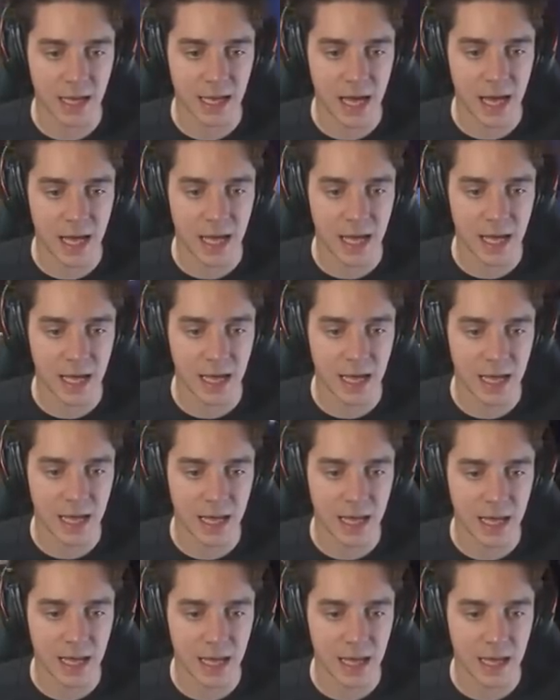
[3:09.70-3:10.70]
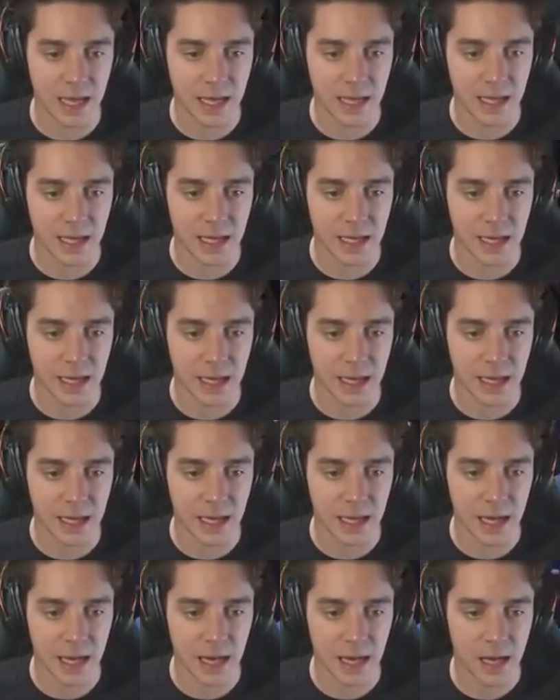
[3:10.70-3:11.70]
yeah, yeah, yeah, yeah, yeah, yeah, yeah.
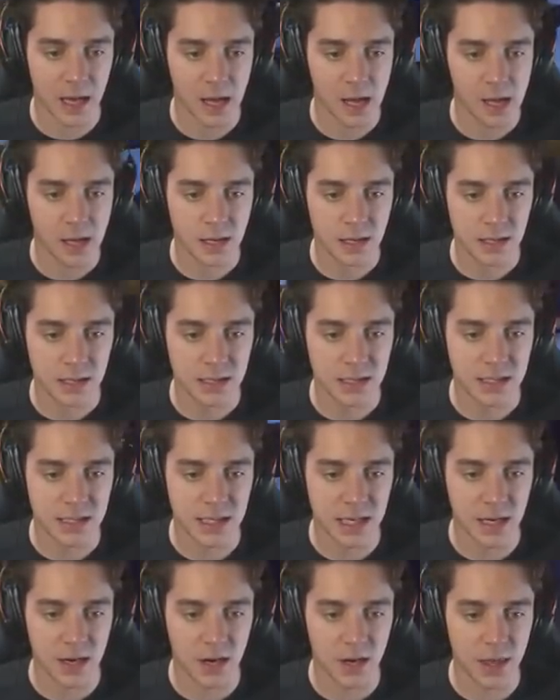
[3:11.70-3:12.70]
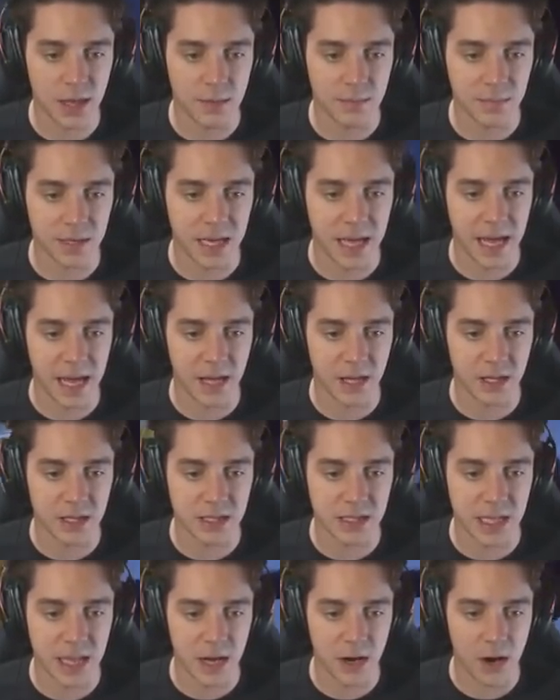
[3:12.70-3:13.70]
See all them
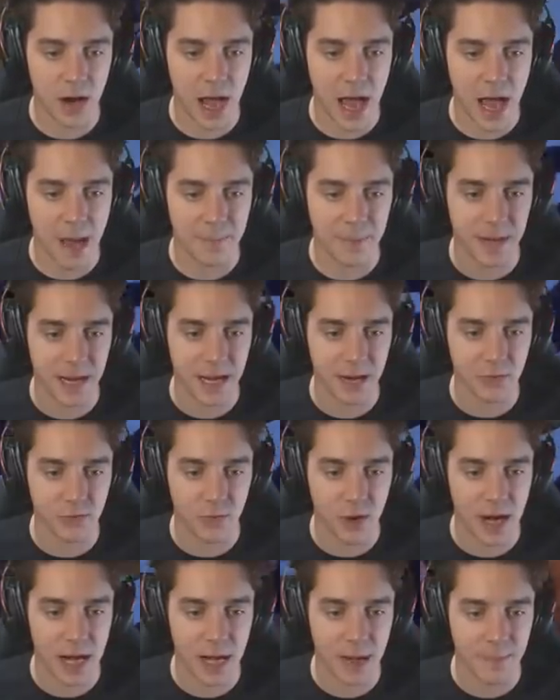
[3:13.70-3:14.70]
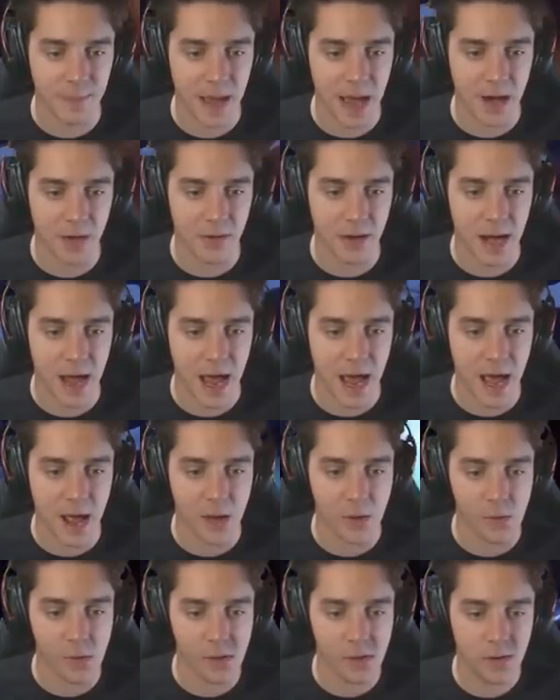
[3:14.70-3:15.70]
kills that are happening right about
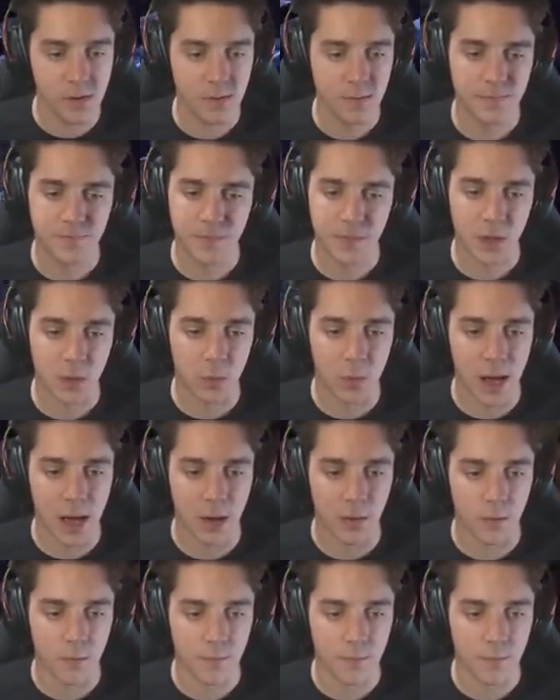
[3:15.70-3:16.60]
now? Wow.